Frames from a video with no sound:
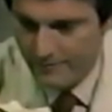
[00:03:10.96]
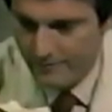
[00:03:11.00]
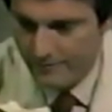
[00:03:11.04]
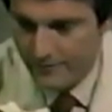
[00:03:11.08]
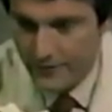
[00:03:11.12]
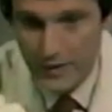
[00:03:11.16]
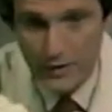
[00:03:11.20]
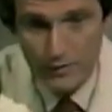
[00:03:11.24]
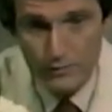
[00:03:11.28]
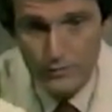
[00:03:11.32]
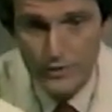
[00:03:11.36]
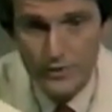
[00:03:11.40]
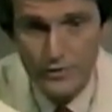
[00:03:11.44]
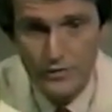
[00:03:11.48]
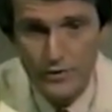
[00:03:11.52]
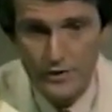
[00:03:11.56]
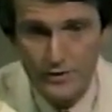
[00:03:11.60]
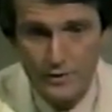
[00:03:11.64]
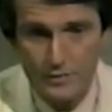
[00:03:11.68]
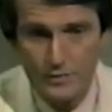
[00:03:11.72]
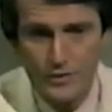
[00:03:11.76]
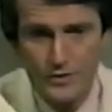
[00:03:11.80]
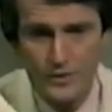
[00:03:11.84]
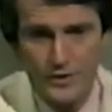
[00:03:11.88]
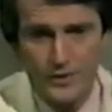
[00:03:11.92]
Now, would you like
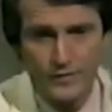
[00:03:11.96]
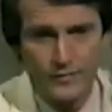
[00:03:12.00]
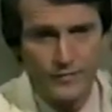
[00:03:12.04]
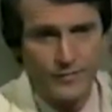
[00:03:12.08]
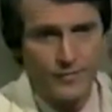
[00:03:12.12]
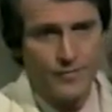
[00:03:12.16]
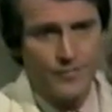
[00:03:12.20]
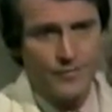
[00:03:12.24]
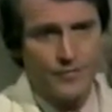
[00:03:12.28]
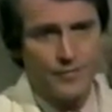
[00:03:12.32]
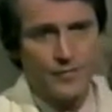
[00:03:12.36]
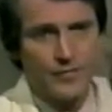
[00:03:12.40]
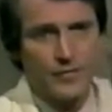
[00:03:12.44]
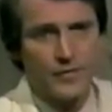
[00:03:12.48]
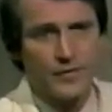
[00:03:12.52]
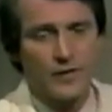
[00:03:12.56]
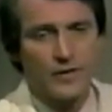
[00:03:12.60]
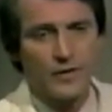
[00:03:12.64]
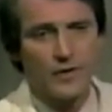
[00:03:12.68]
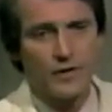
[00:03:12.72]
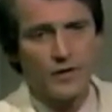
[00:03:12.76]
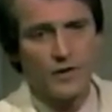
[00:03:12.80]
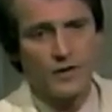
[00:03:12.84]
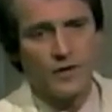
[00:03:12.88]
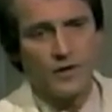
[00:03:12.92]
some more tea? No, I'm
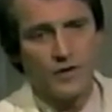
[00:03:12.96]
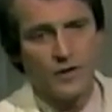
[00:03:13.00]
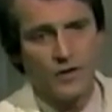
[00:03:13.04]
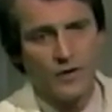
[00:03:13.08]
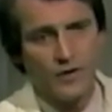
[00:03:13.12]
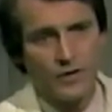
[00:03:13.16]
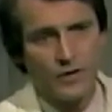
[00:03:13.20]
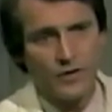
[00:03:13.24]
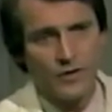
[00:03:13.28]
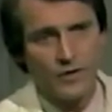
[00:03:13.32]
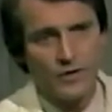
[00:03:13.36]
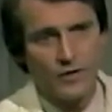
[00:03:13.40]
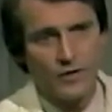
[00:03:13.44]
fine, thank you.